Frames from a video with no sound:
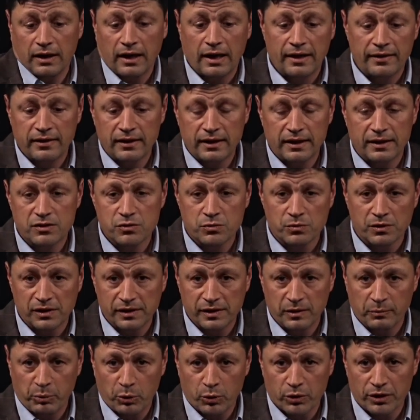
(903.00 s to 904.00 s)
I think it's
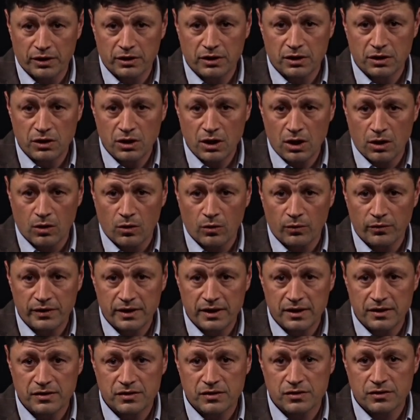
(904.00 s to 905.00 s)
really important to know
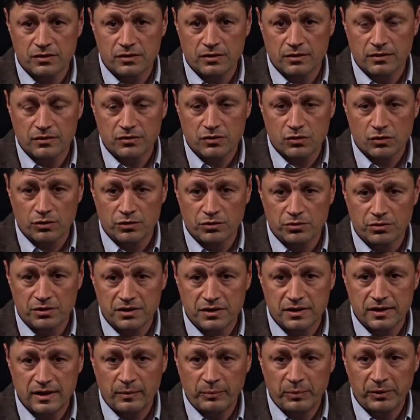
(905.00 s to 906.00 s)
these
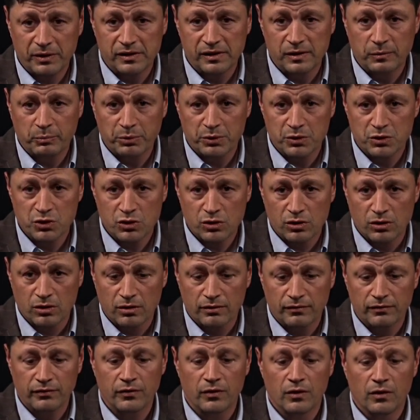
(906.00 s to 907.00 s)
surgeries typically
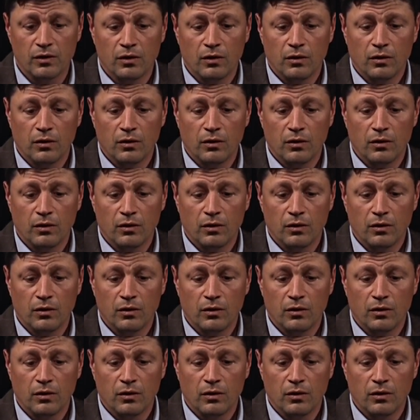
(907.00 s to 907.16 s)
preserve